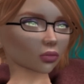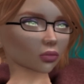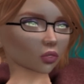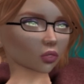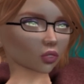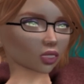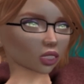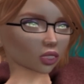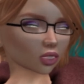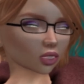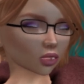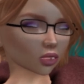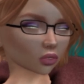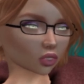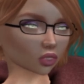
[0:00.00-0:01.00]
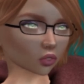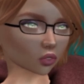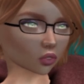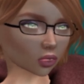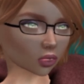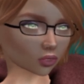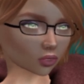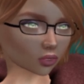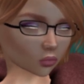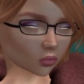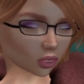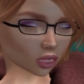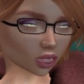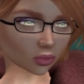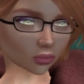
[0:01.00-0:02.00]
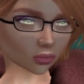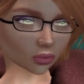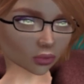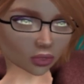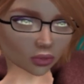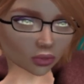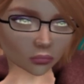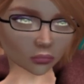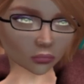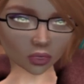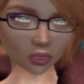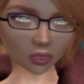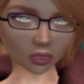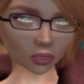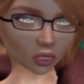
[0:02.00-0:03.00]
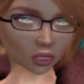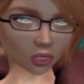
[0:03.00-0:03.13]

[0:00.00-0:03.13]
I mean, literally, feels like just yesterday that it was Thanksgiving.